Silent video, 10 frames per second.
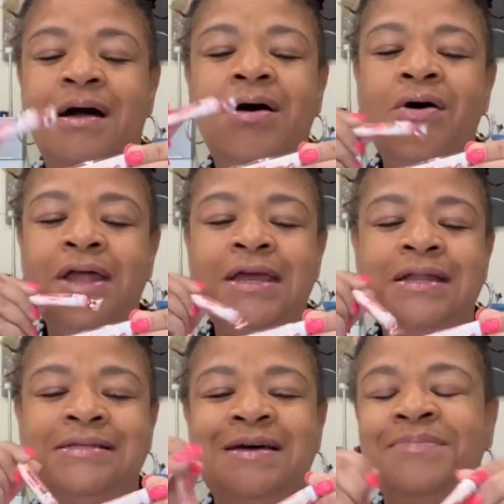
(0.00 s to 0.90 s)
oh, I needed
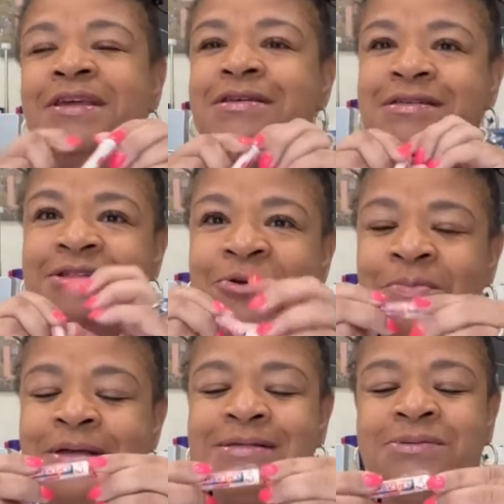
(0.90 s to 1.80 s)
something just a little
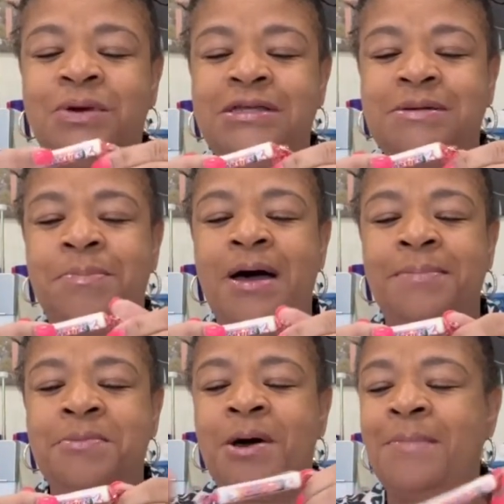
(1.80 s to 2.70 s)
bit sweet to pop
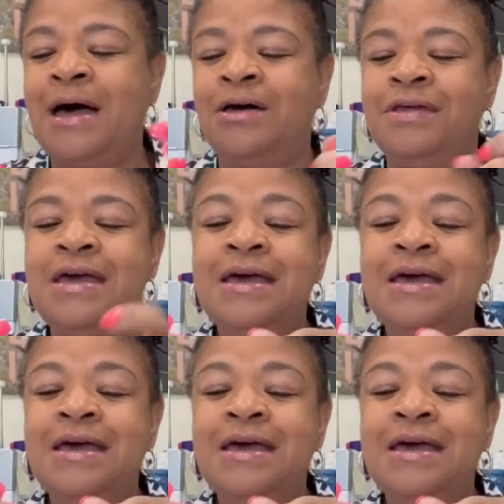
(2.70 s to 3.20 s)
in my mouth.